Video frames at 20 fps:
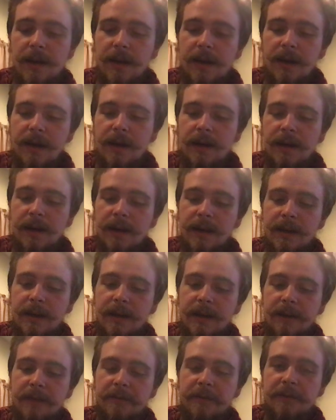I
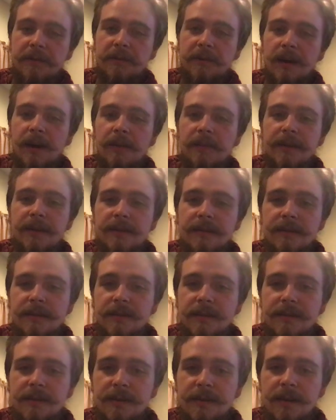got a few
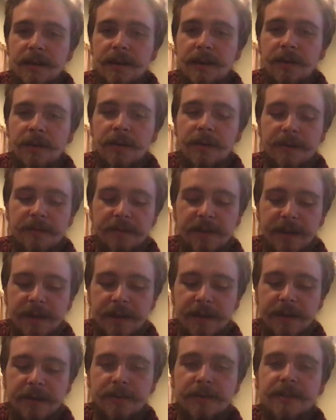comments on the
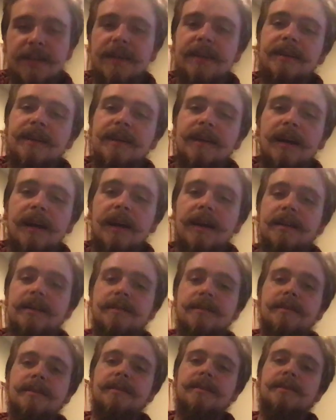video saying that I
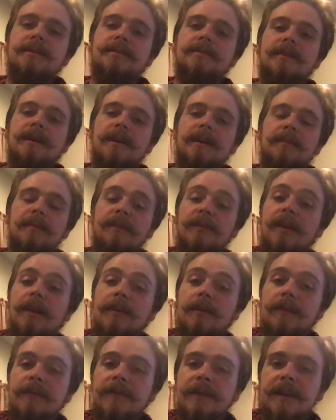should do
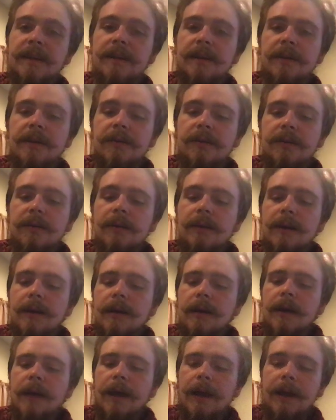follow-up video,
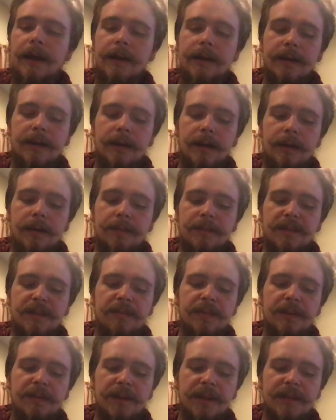and some
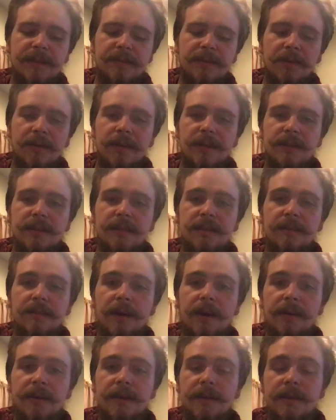people had some questions
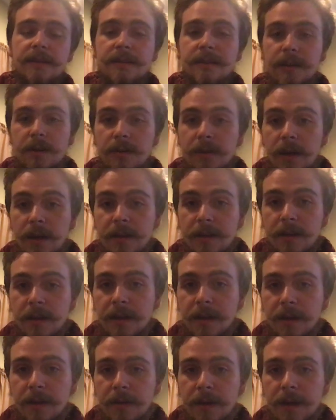about it, so I thought
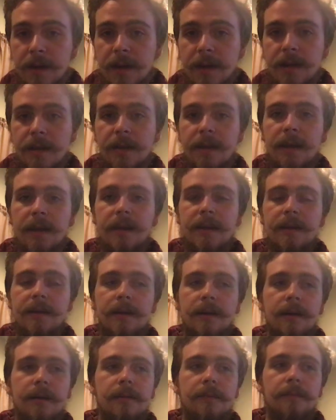I'd go ahead and
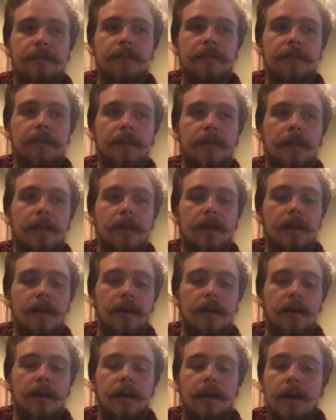
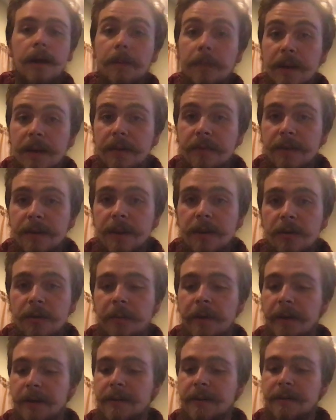make a video
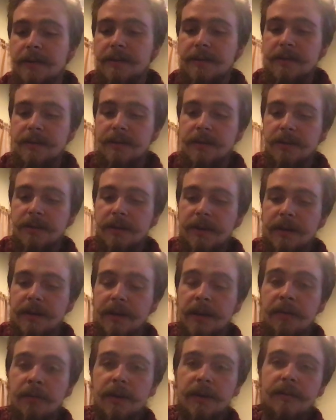about it. So
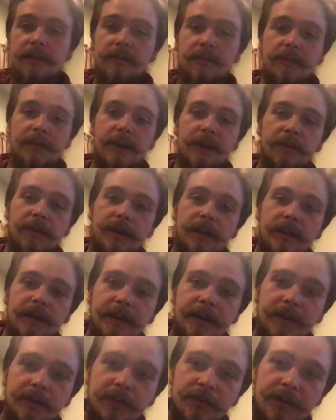it went really well,
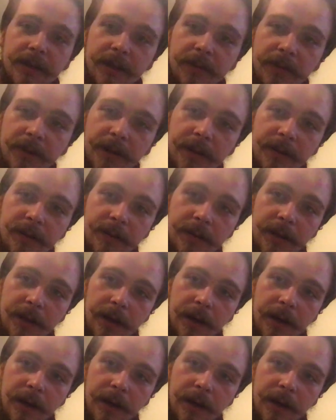it healed really well,